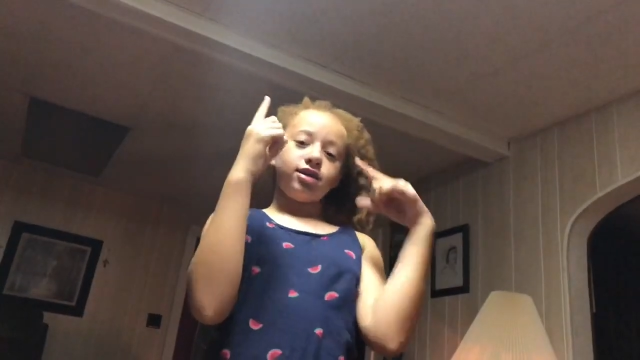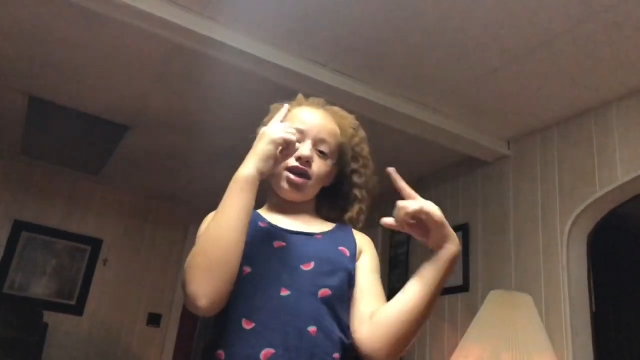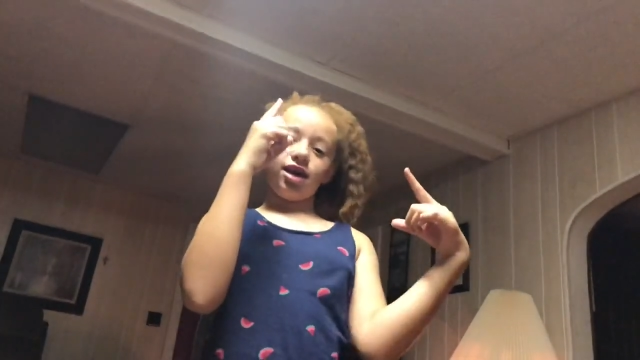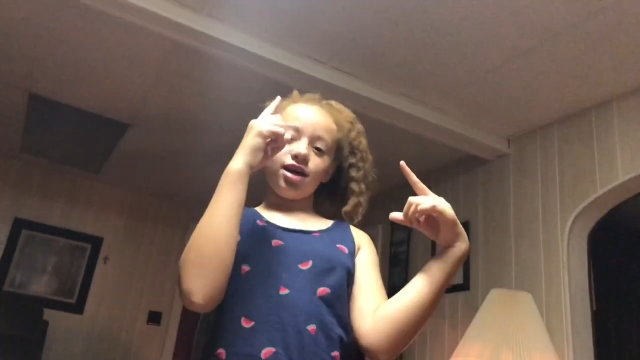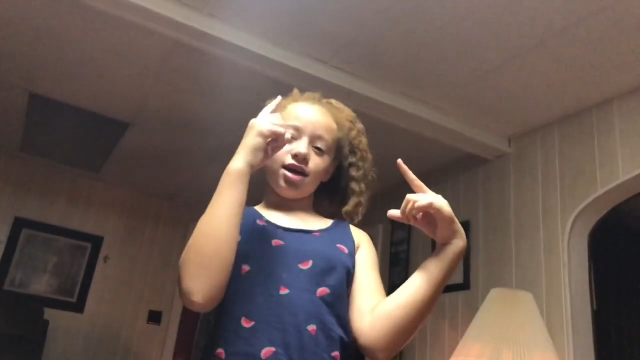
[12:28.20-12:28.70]

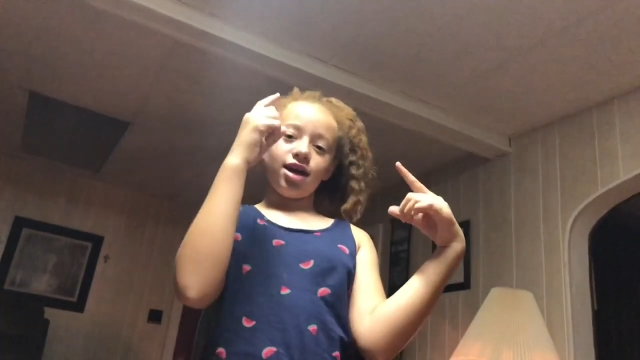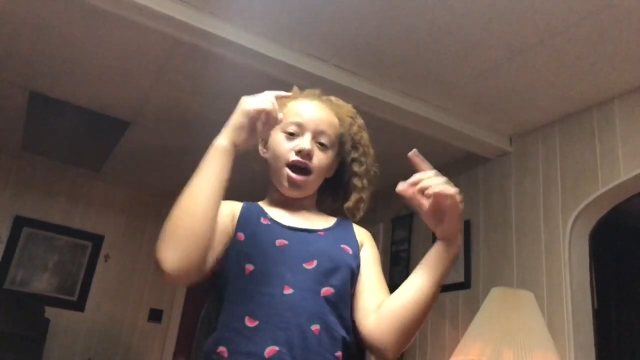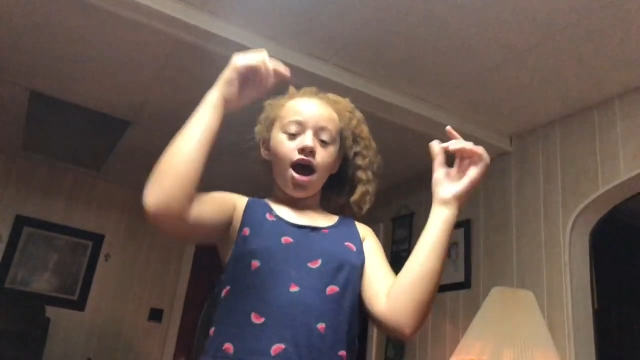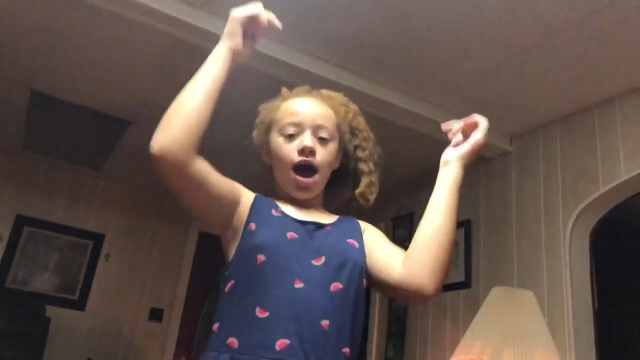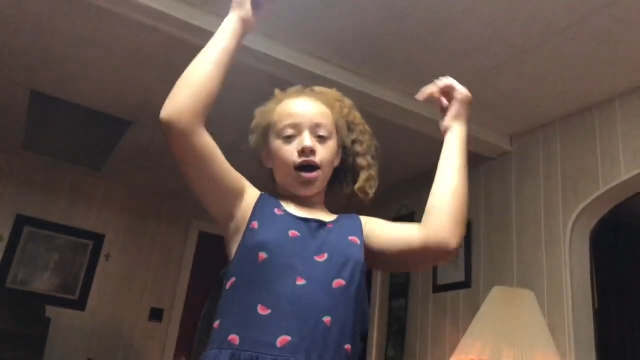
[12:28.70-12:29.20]
ding,
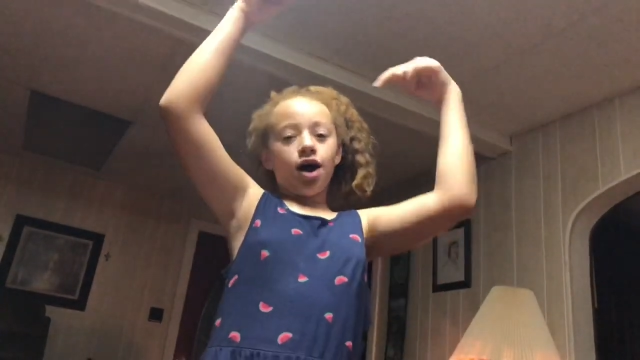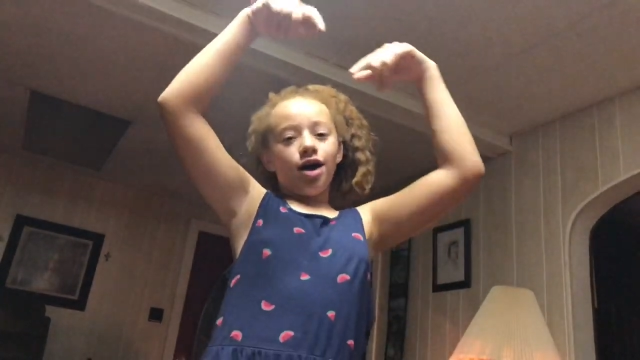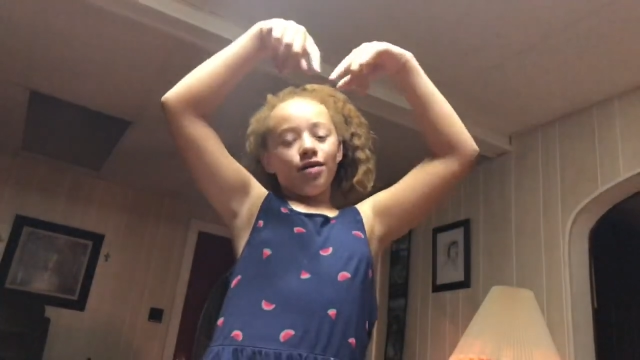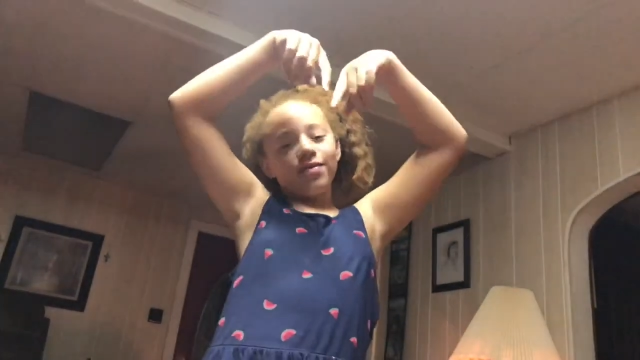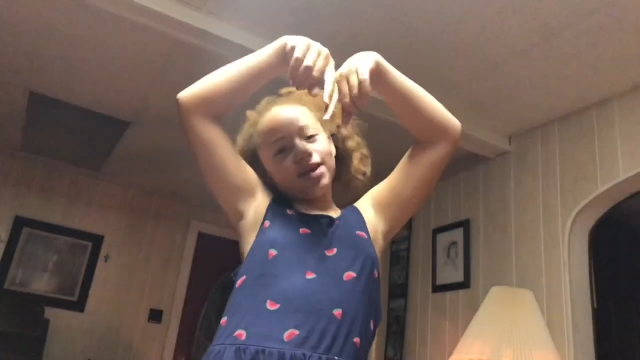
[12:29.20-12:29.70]
and
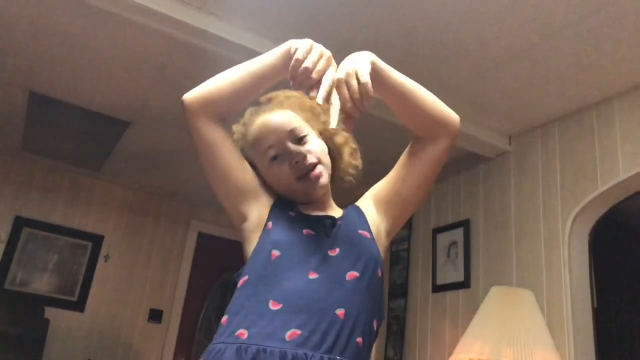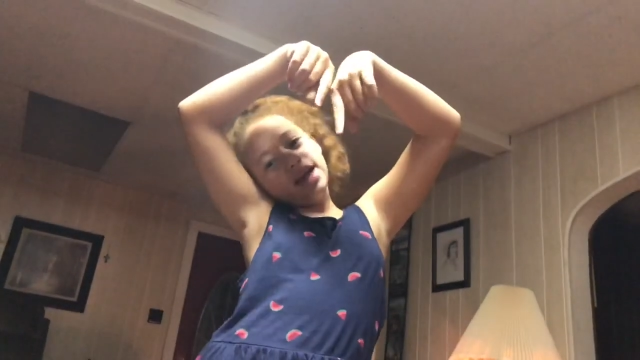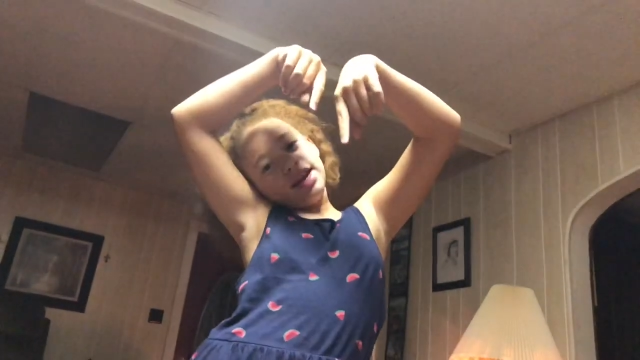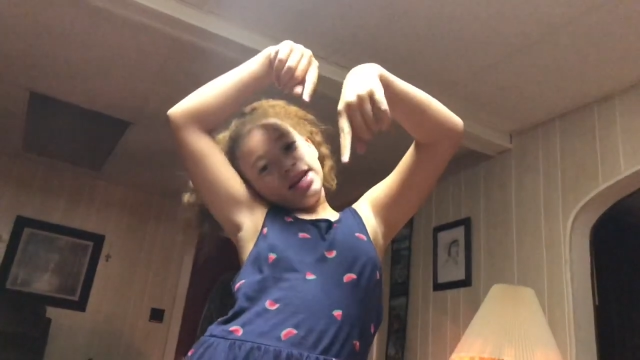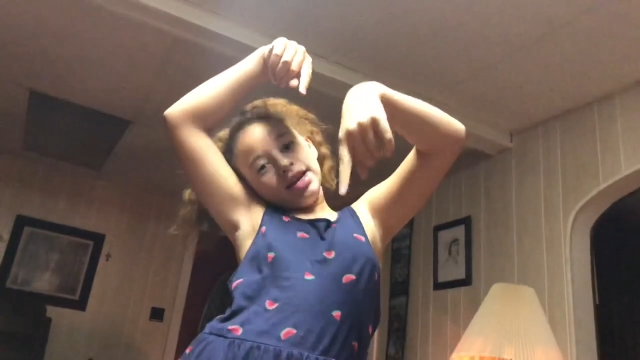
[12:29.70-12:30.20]
comment
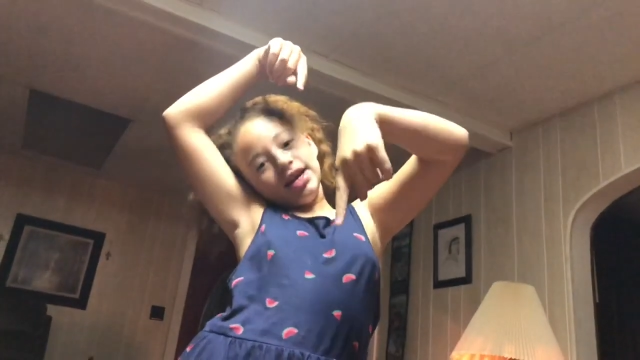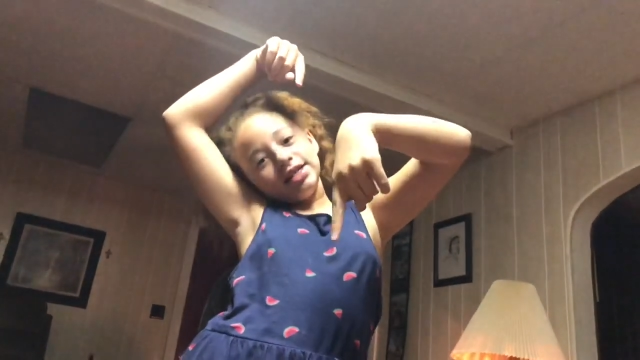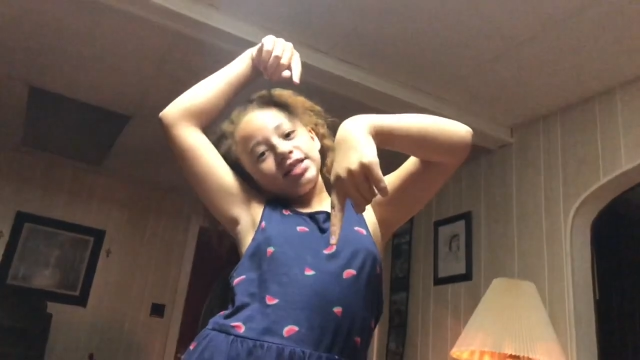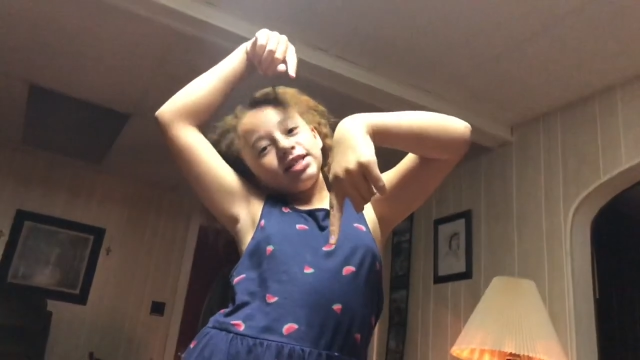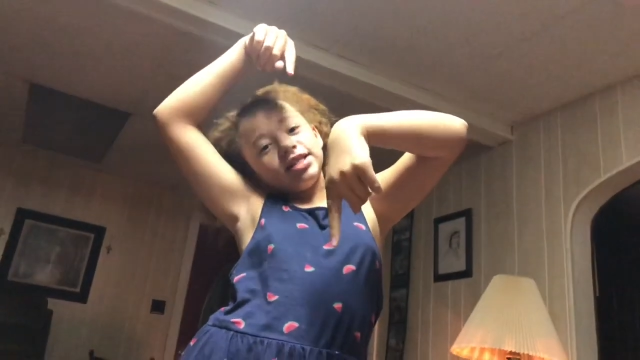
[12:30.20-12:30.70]
any
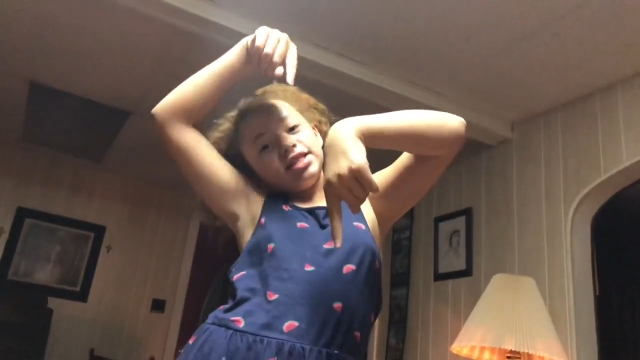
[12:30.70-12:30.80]
nice